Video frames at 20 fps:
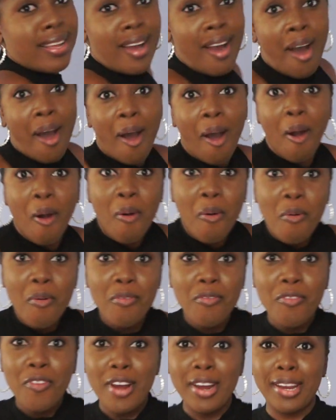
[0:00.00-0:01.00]
how
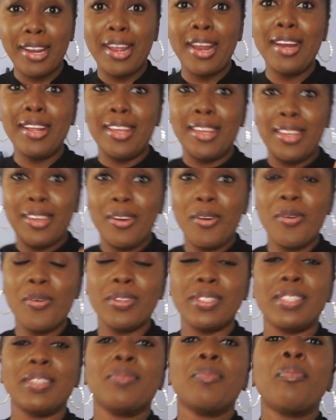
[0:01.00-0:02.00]
freaking
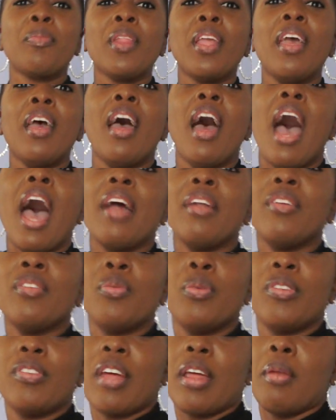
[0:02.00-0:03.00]
cute. I just
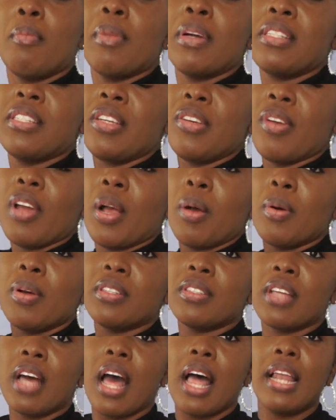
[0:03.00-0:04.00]
wish that the material was
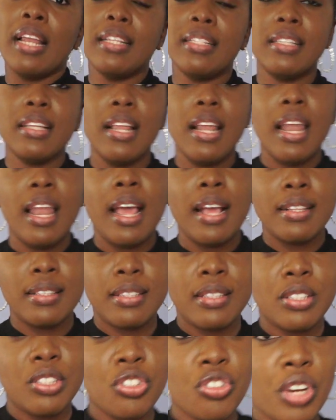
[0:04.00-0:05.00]
a little less
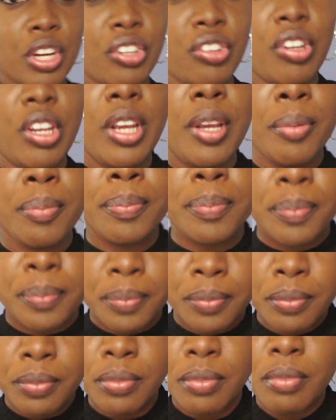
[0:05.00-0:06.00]
stretchy.
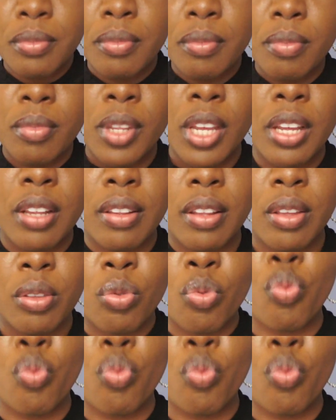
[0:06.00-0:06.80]
It is